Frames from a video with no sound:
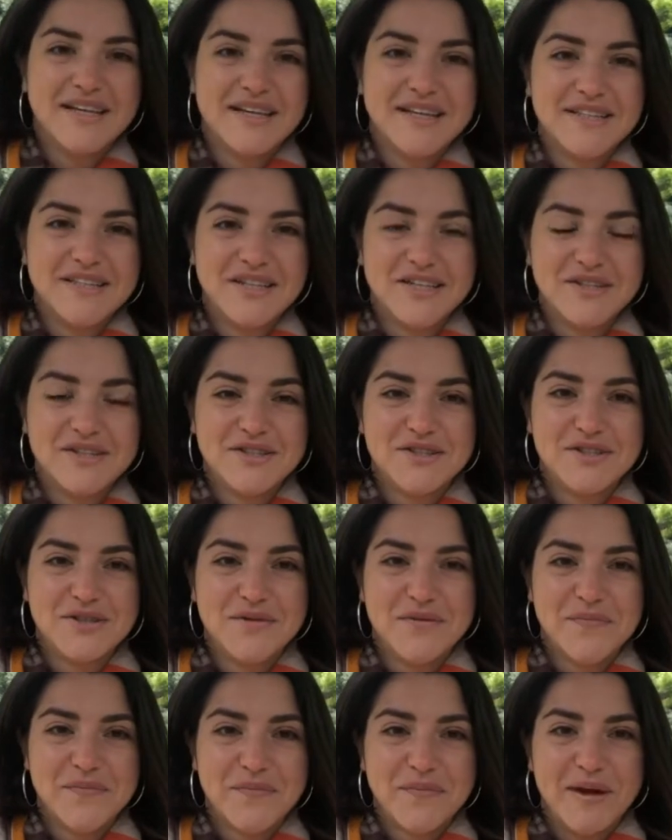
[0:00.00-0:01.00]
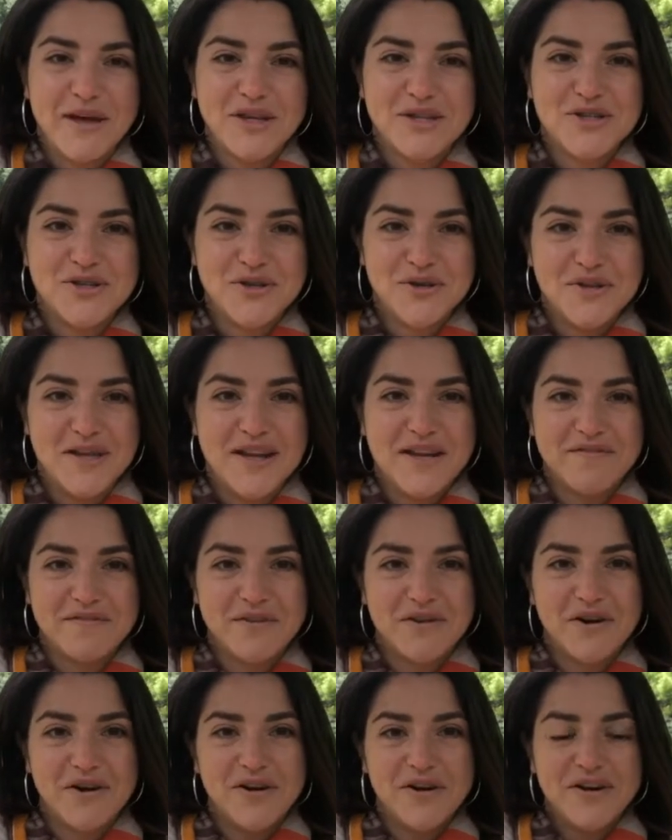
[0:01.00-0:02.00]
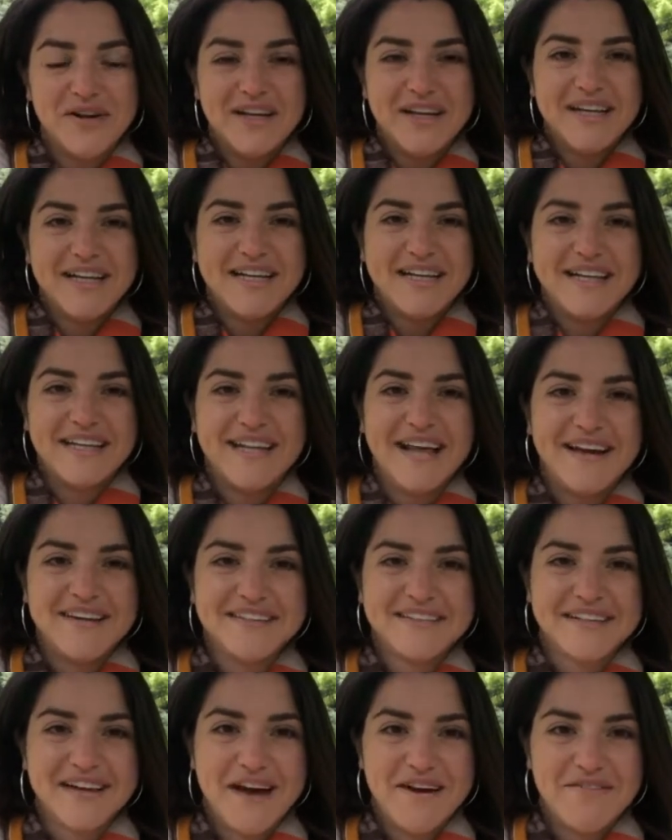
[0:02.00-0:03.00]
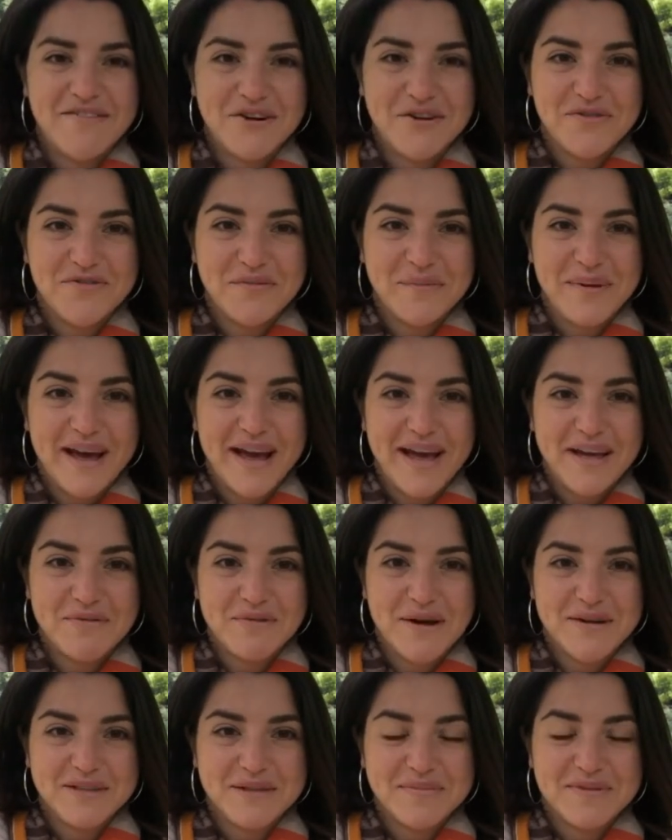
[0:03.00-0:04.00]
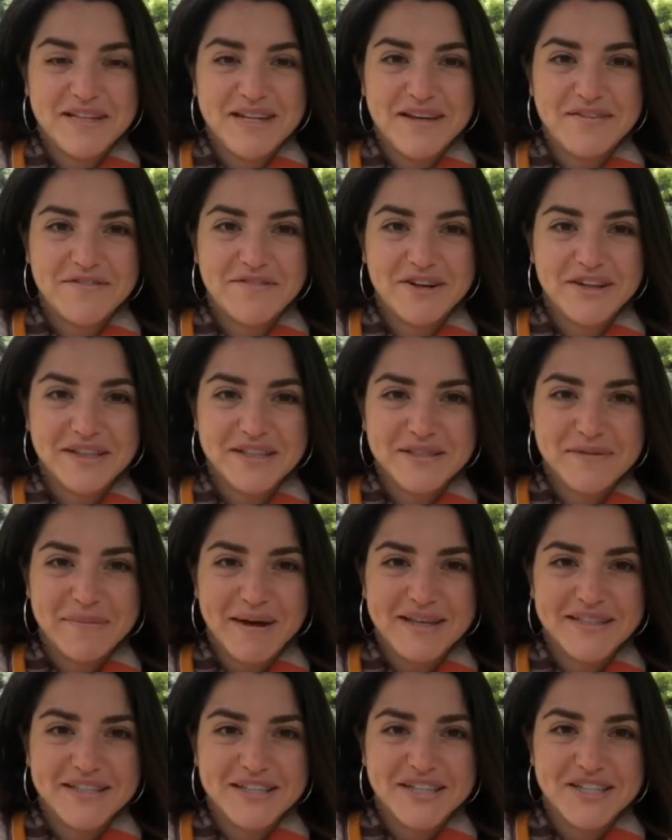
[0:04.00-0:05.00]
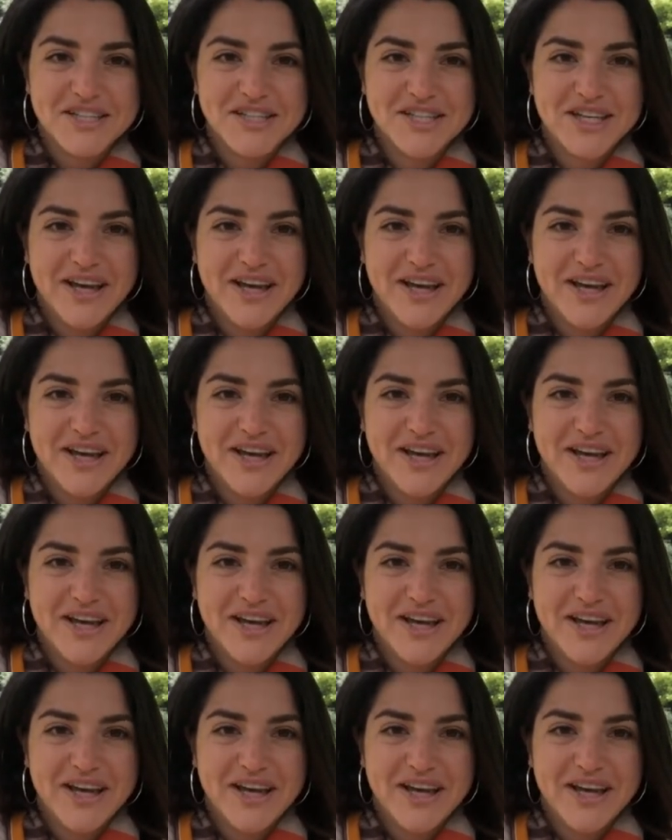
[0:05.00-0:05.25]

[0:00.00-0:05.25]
just to make sure that I've got nice cover over my head whilst I'm delivering this message.